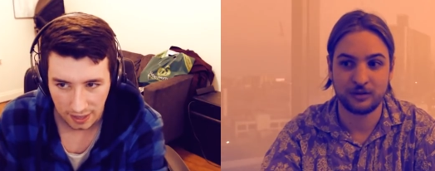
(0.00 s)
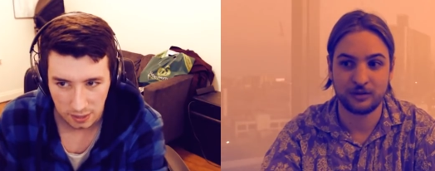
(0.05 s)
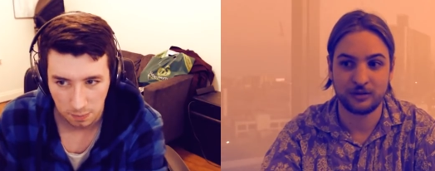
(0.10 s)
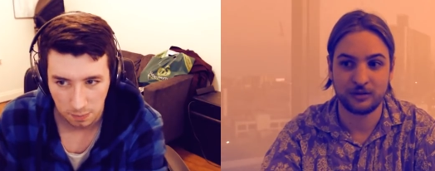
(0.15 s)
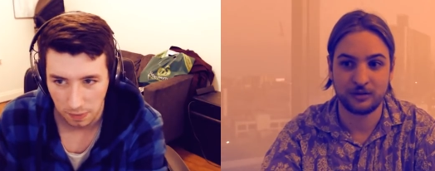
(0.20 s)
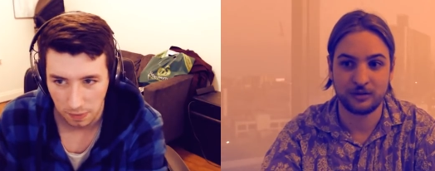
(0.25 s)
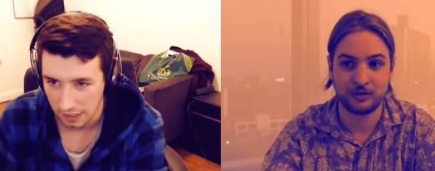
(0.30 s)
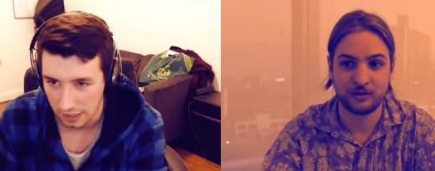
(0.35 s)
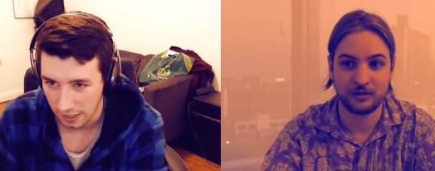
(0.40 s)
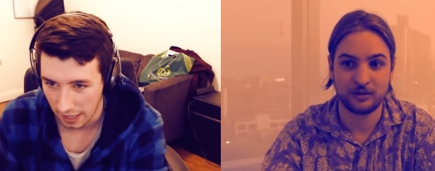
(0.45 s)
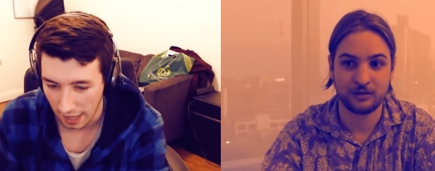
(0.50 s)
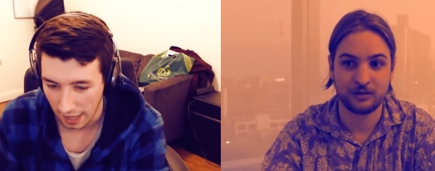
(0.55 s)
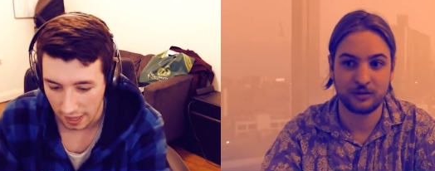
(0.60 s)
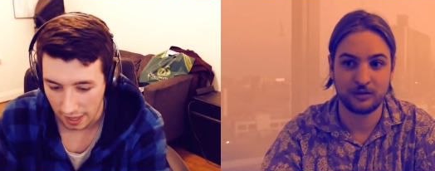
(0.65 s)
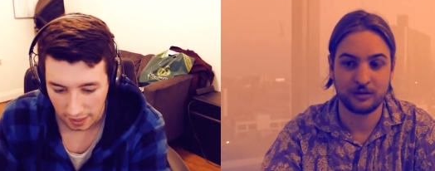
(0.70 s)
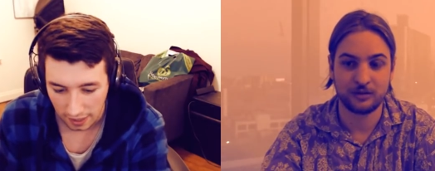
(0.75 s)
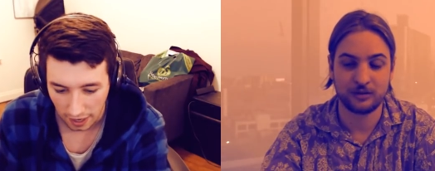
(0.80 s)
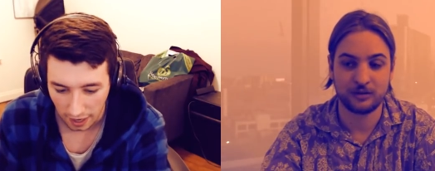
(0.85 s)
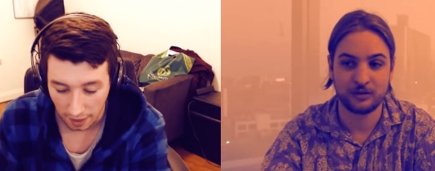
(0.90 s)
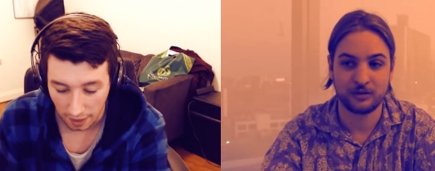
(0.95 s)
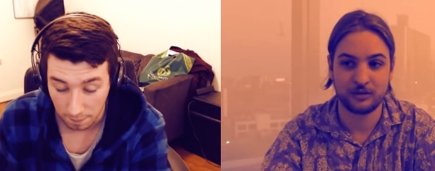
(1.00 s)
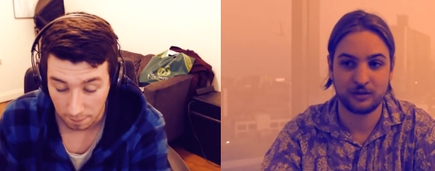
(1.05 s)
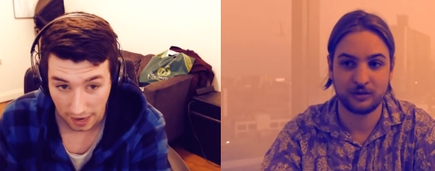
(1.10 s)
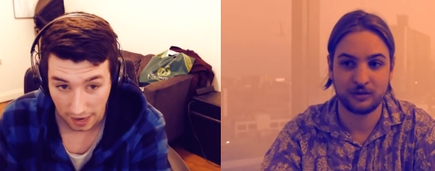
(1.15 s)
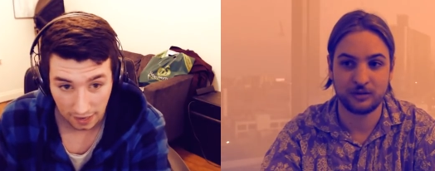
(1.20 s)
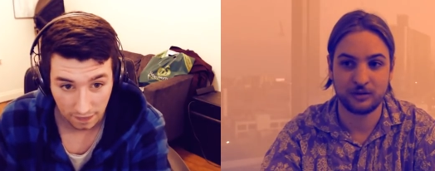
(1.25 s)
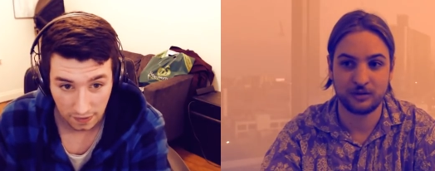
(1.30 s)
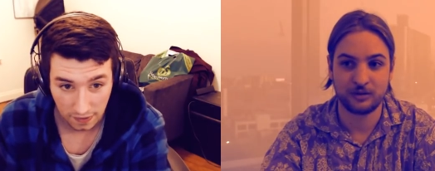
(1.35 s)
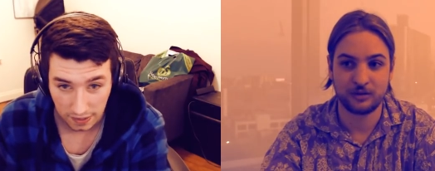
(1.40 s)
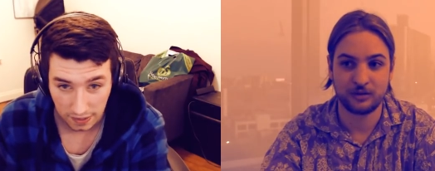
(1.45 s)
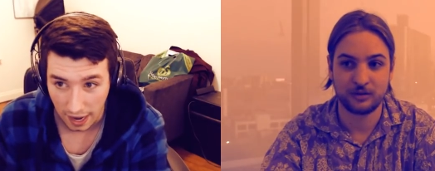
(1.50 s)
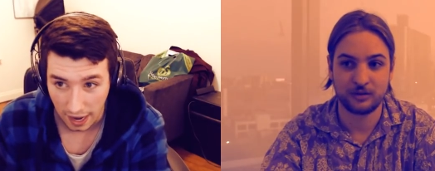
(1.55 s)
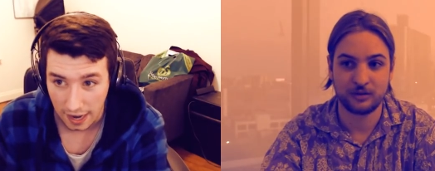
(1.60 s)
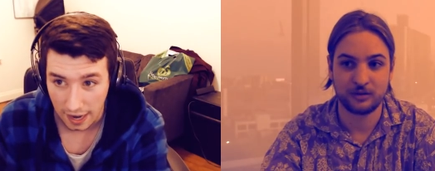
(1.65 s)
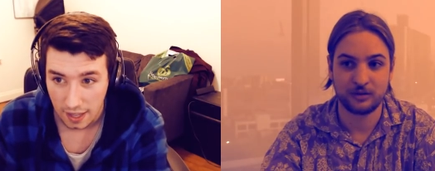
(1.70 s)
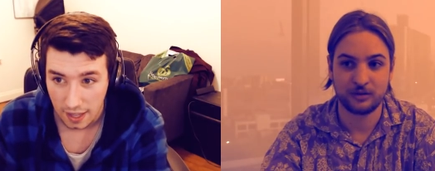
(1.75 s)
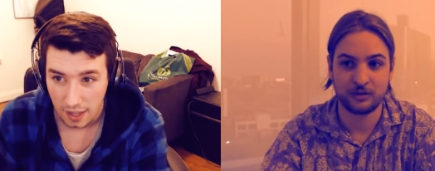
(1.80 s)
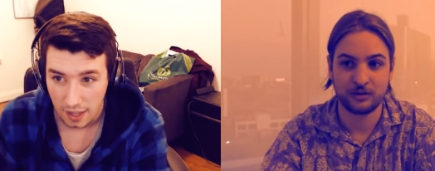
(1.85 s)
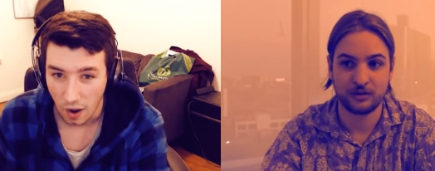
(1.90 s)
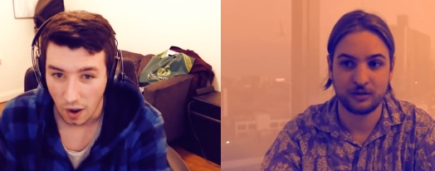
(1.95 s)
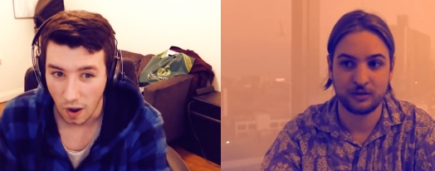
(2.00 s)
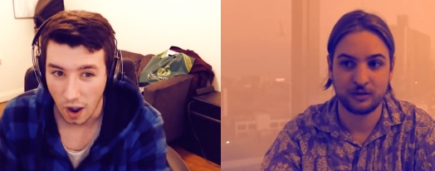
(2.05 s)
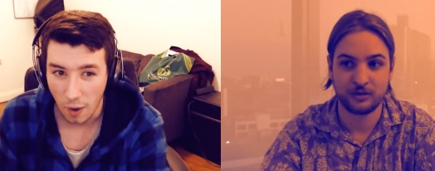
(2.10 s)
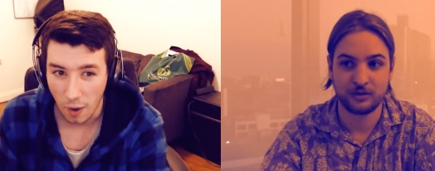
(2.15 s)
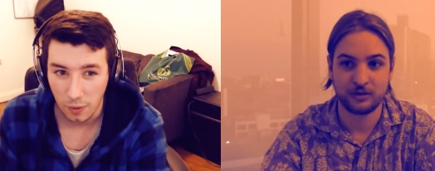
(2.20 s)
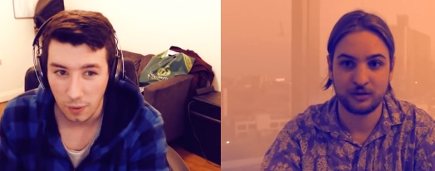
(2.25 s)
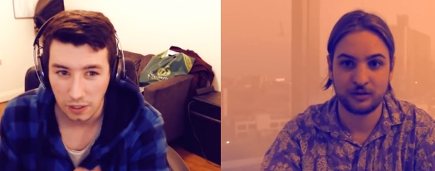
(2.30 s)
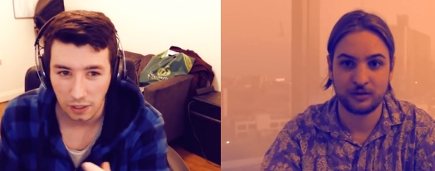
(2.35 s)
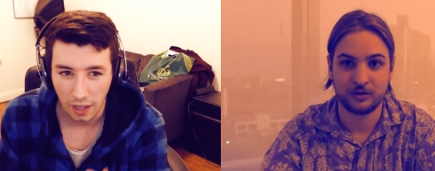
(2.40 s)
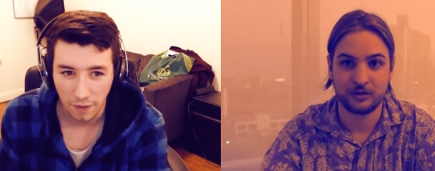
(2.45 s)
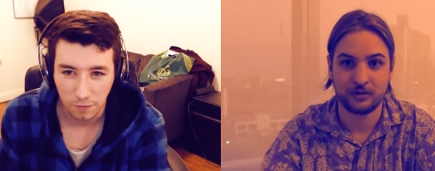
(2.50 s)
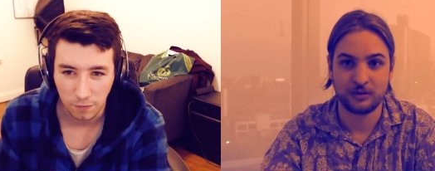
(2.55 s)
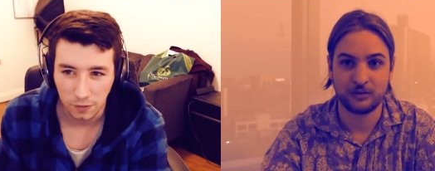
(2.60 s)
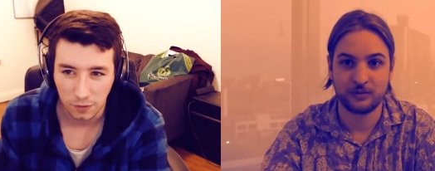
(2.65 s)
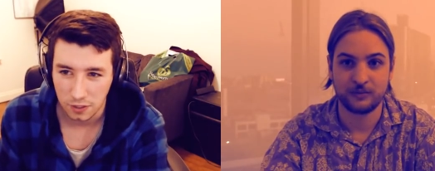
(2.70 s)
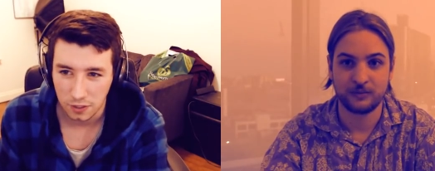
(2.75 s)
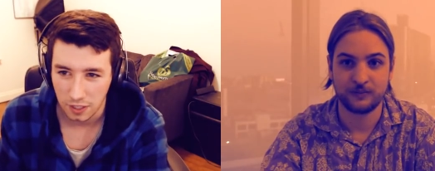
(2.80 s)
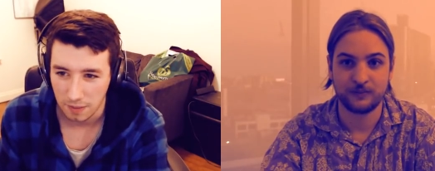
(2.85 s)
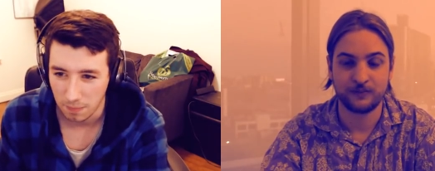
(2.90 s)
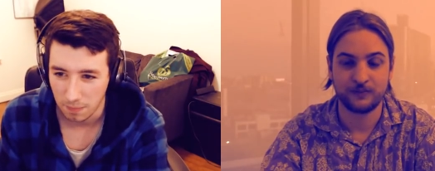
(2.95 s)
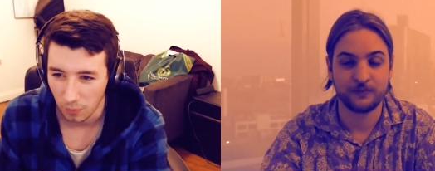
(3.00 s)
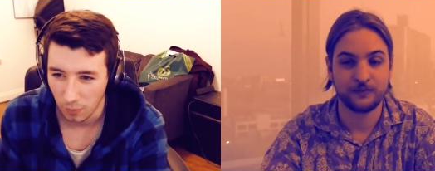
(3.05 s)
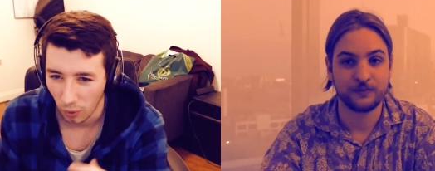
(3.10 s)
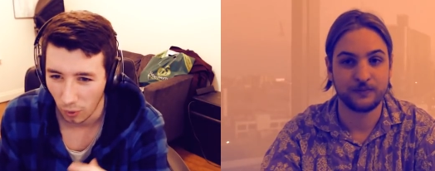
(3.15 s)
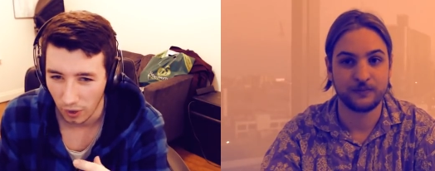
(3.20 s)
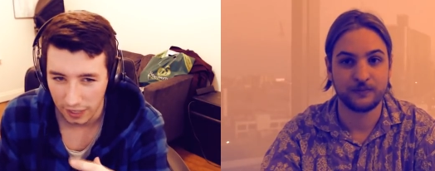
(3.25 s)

Speaker 1: has been there uh, back in the day. I would love to see